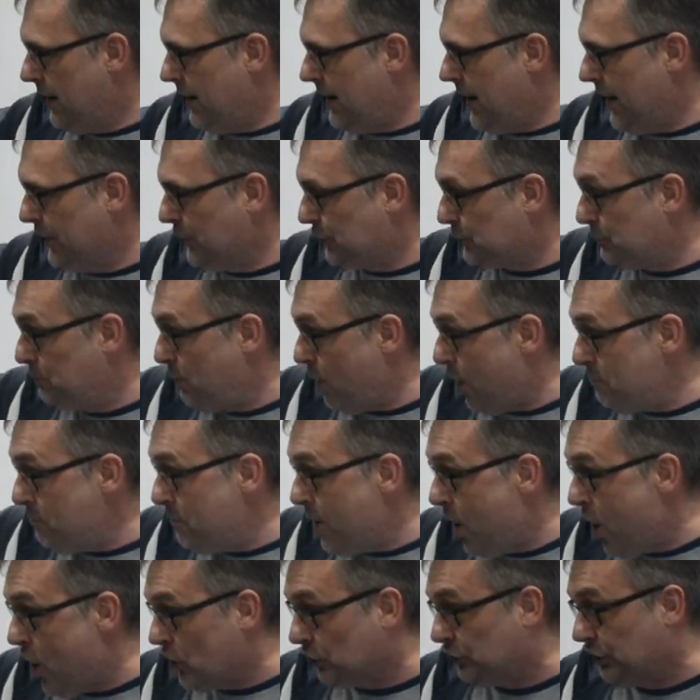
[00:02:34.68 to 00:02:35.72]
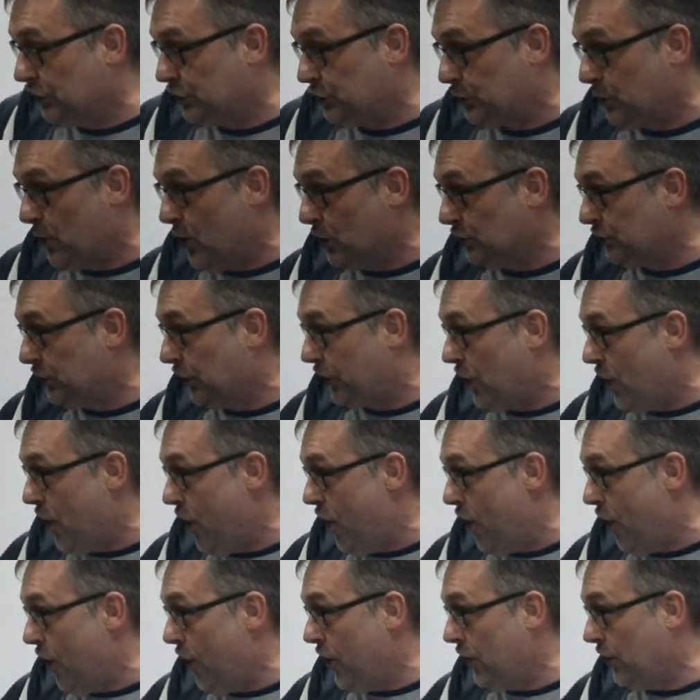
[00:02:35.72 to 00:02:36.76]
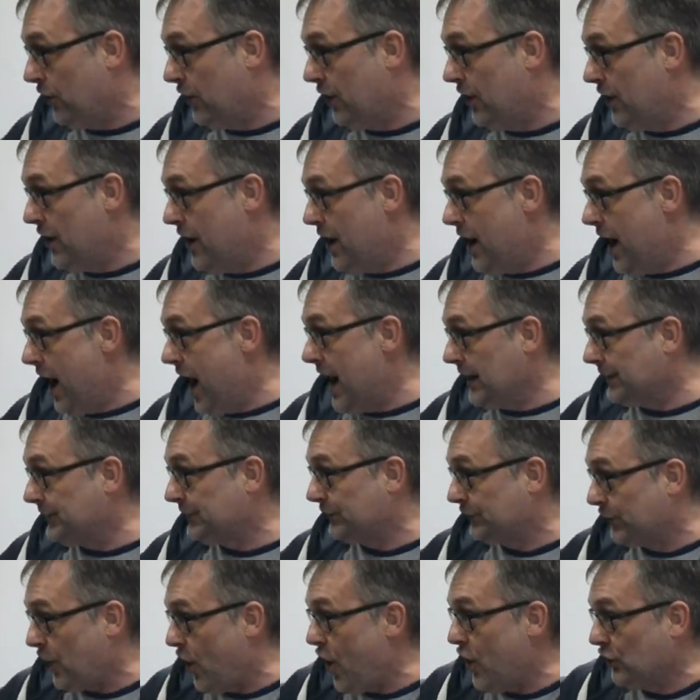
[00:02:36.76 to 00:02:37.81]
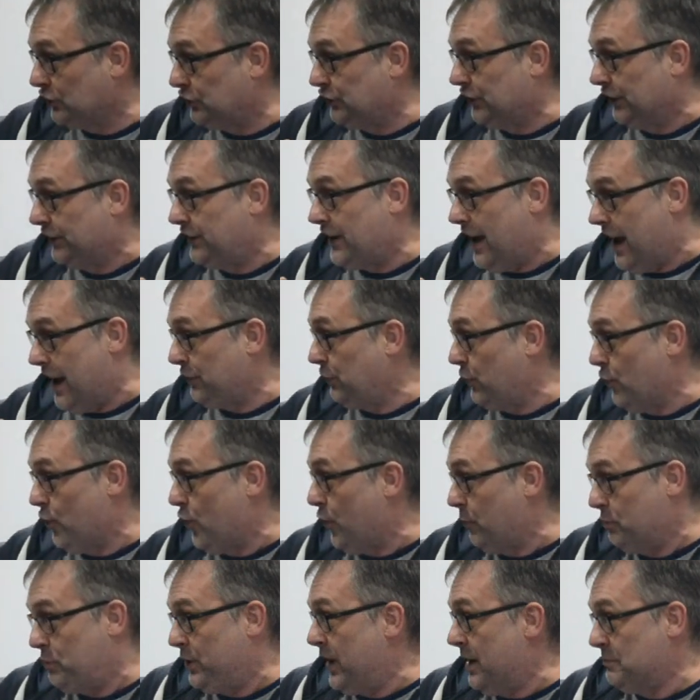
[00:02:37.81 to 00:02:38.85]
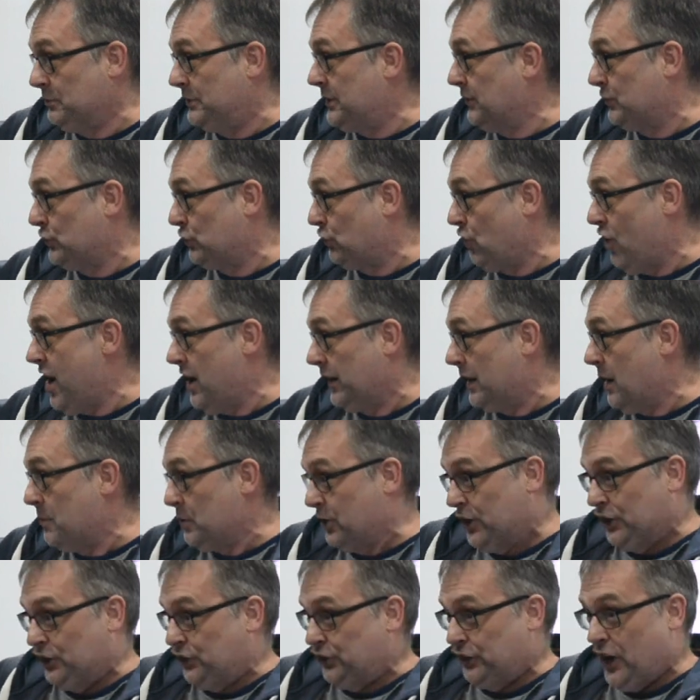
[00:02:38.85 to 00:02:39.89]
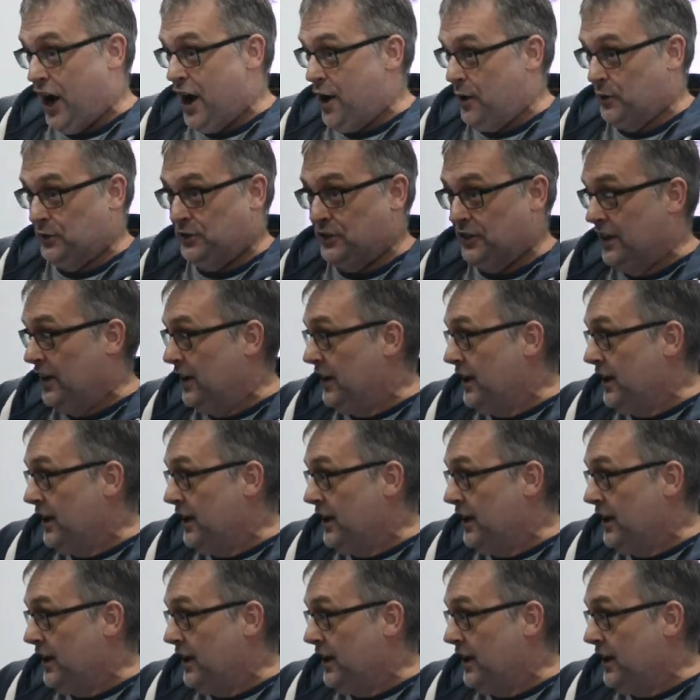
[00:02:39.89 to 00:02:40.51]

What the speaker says: And as Bob marches towards the car, I thought, preemptive strike, I'm going to shout.